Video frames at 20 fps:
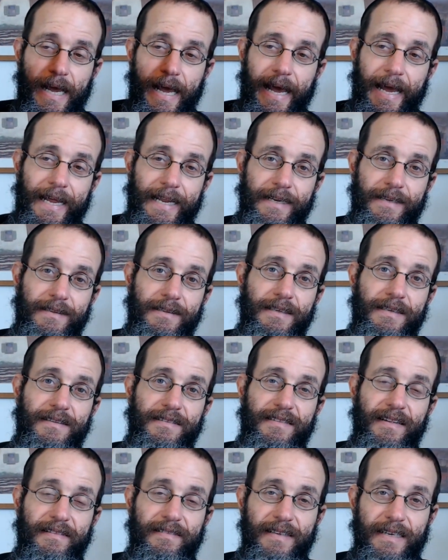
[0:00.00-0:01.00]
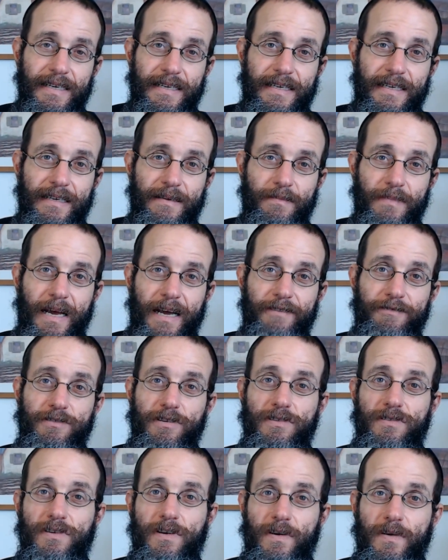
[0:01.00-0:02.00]
and the tzaddikim have
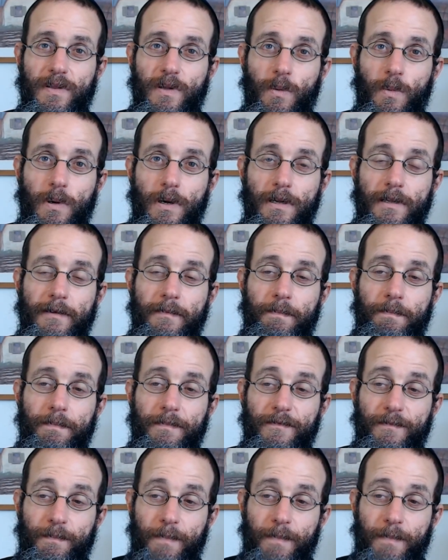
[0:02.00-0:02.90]
to turn the world